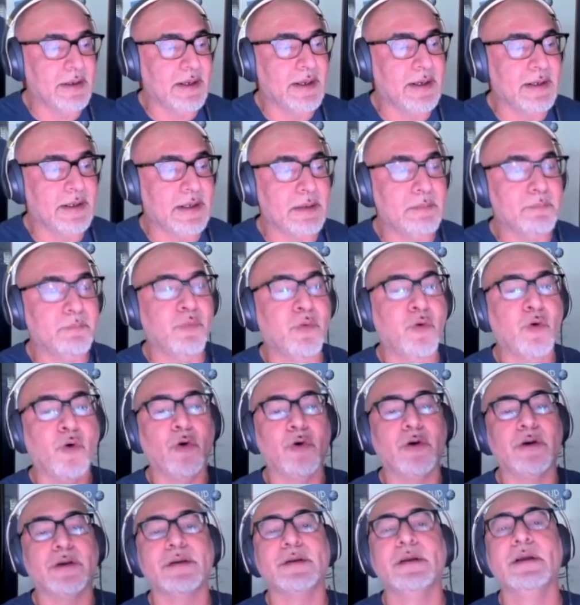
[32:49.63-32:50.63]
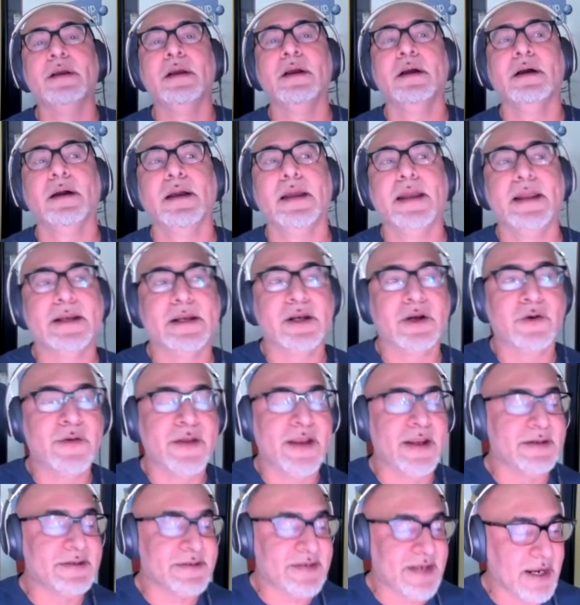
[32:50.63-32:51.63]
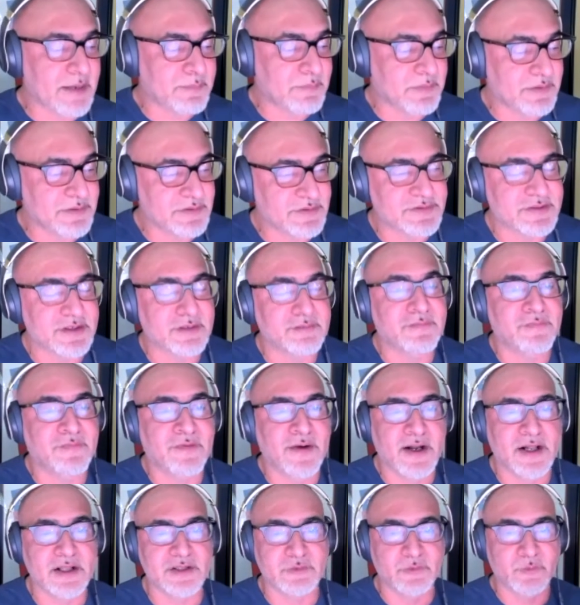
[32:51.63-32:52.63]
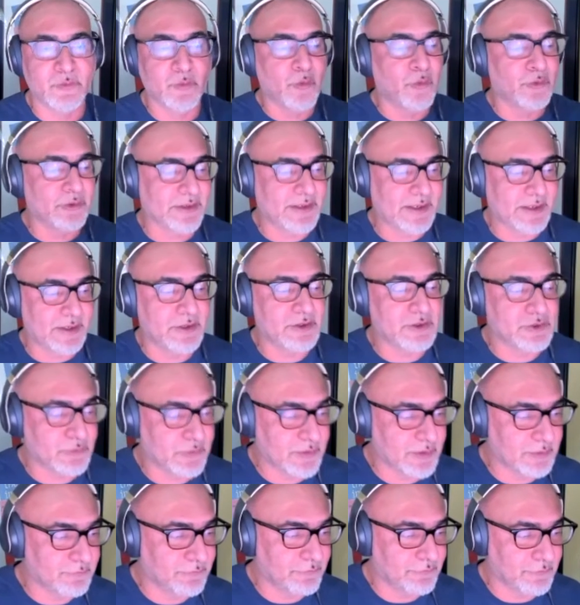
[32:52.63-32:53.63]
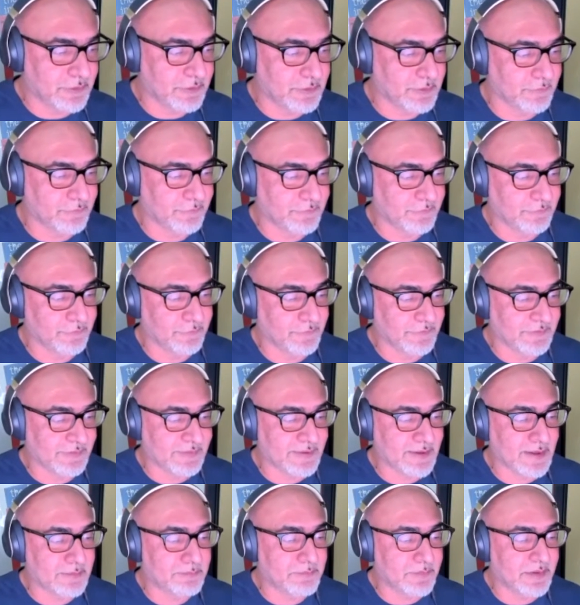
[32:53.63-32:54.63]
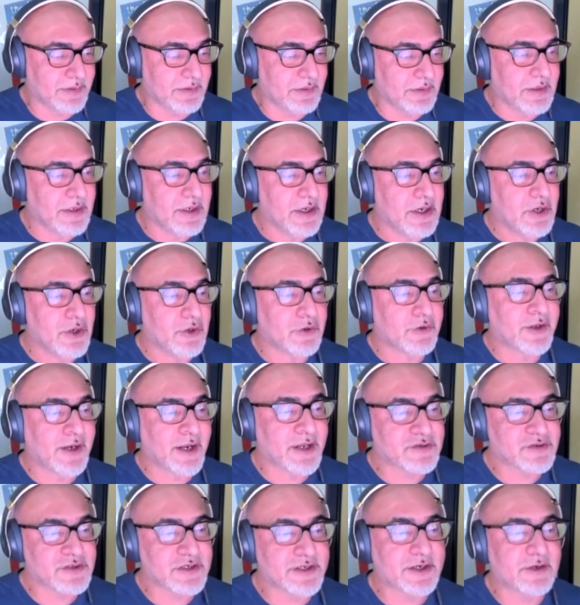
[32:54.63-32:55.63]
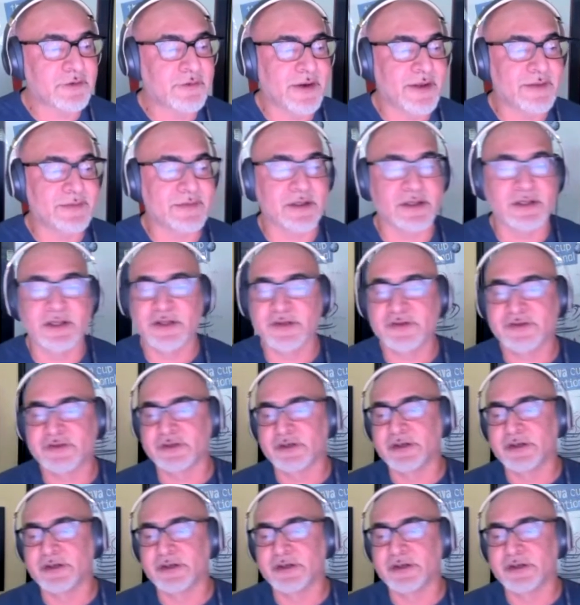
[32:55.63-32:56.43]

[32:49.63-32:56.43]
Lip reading: import and create tables and files. We won't get into it for the time being. You can actually create the cluster.